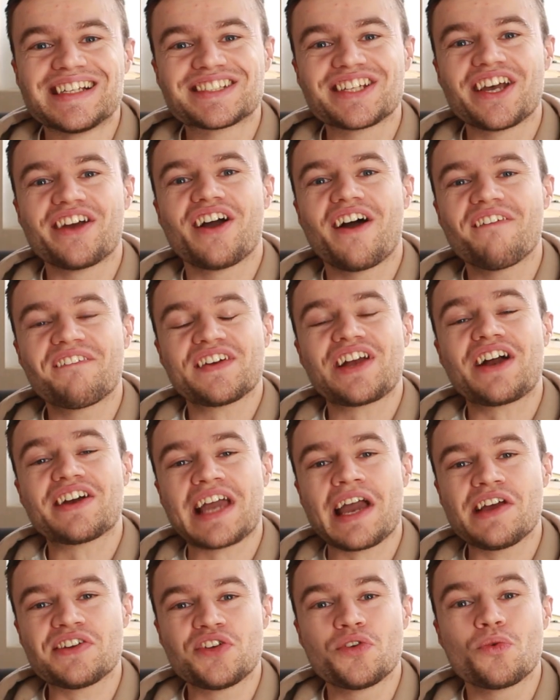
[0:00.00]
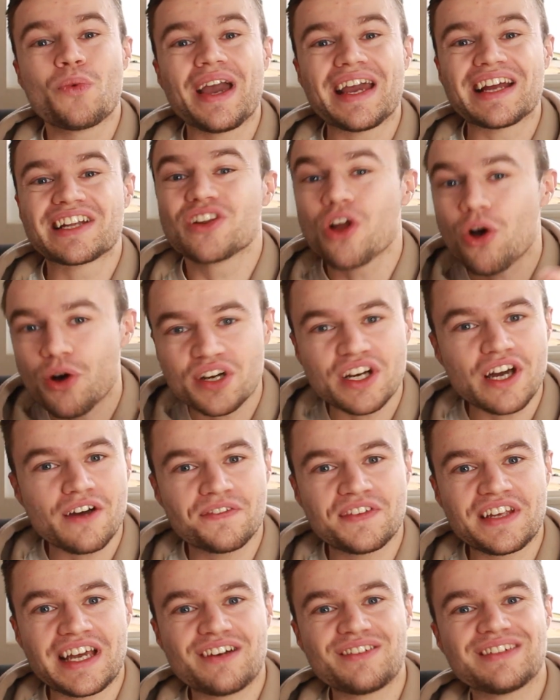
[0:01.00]
So I think I kept you waiting long
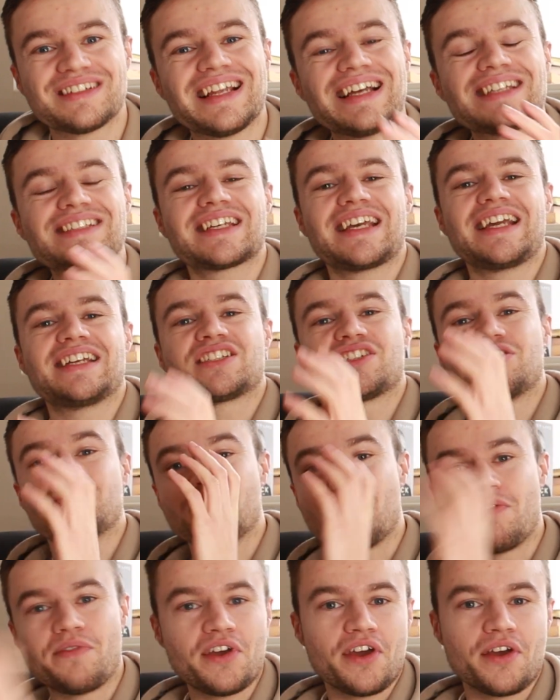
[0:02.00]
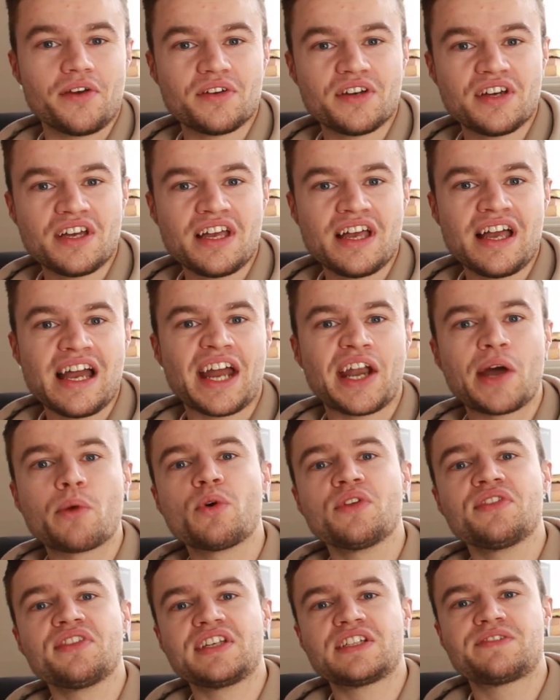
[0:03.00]
enough now. Let's get into the review. And I
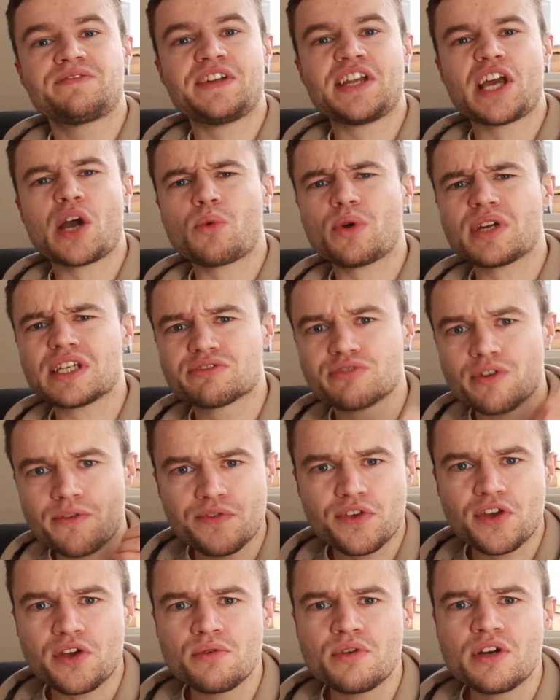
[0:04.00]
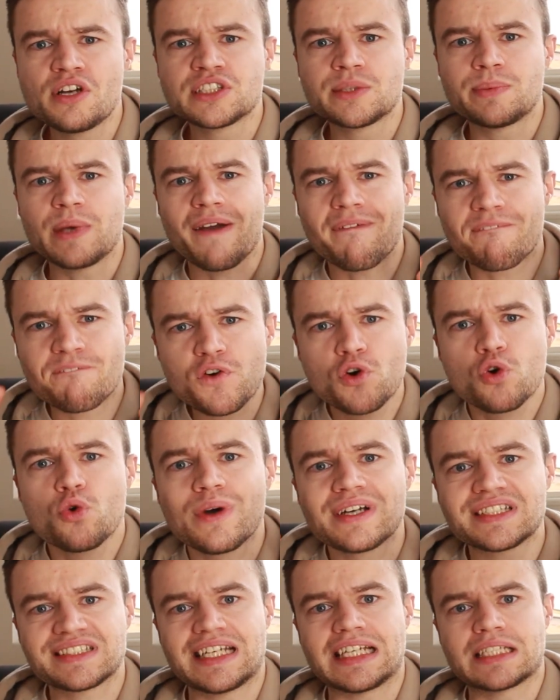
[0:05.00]
want this review to be a
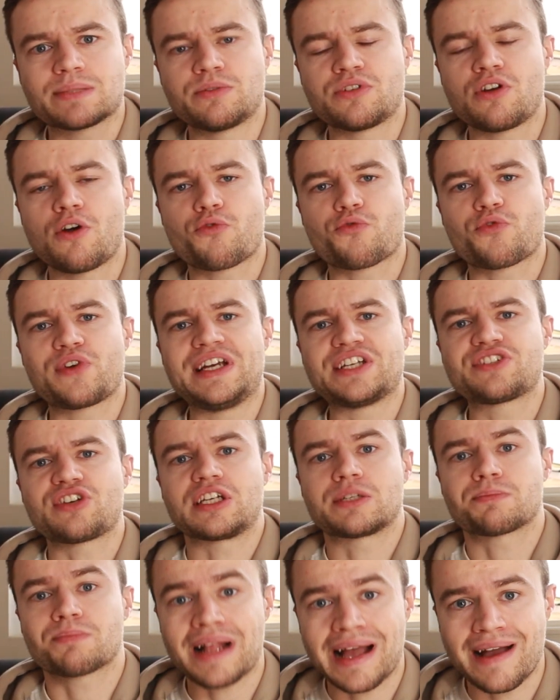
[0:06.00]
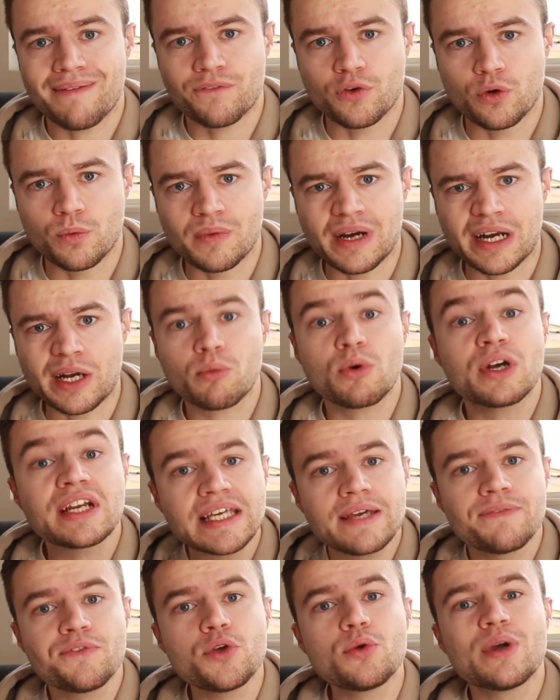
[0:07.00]
full assessment of Freetrade's platform. And I want to
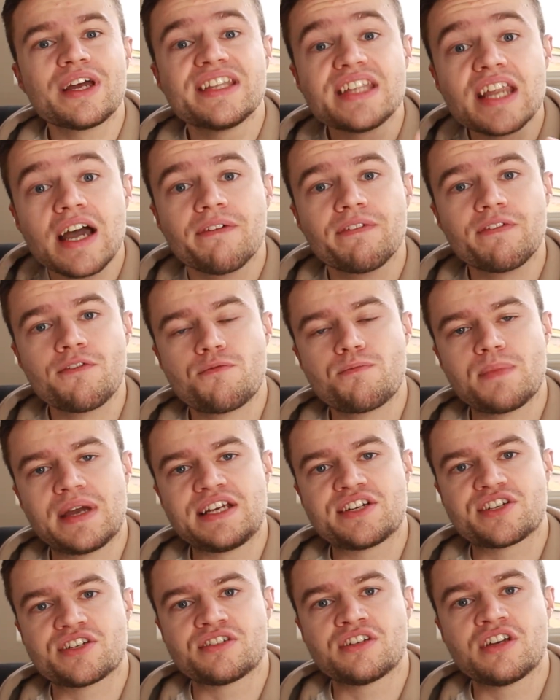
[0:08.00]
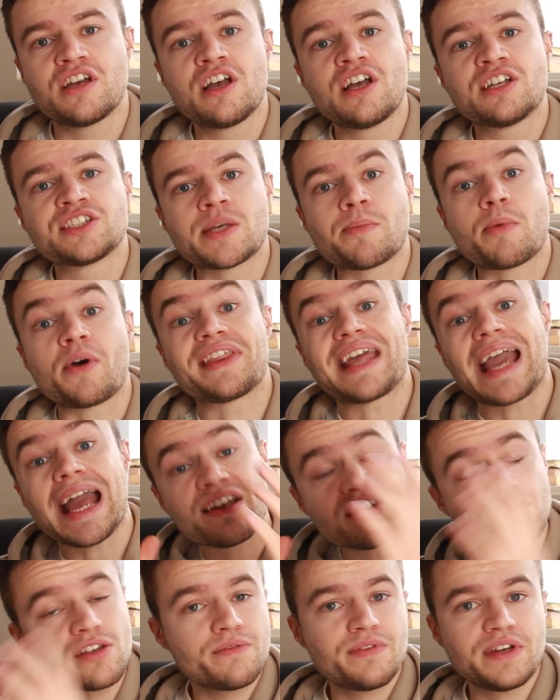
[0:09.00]
give you enough information so by the
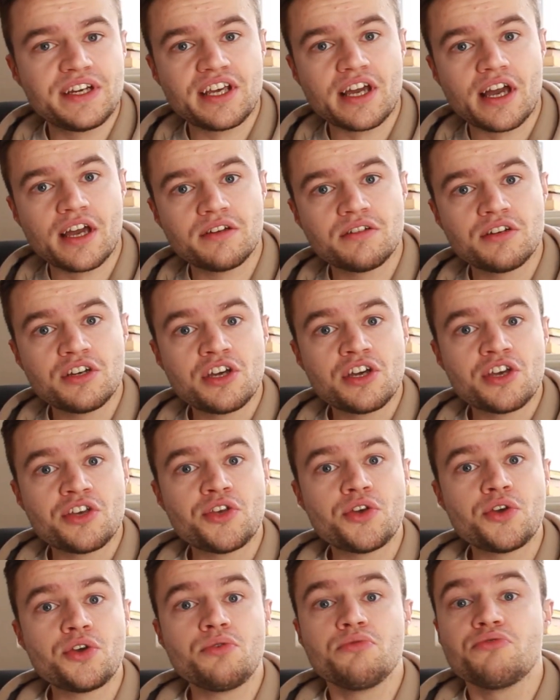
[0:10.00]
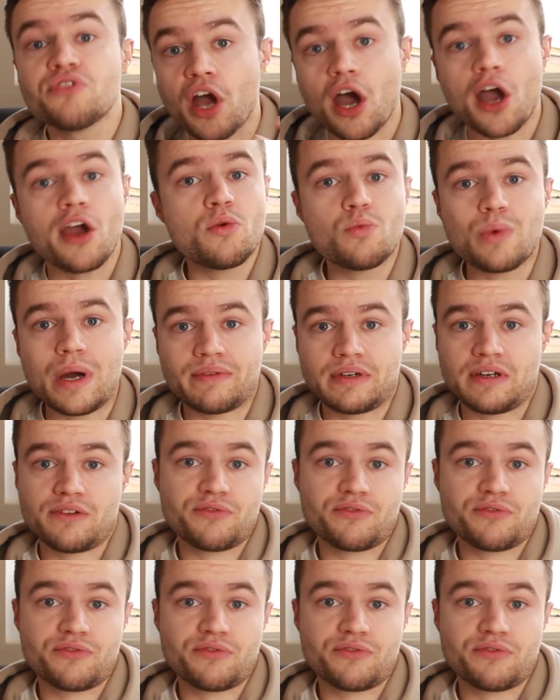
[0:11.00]
end of the video, you know whether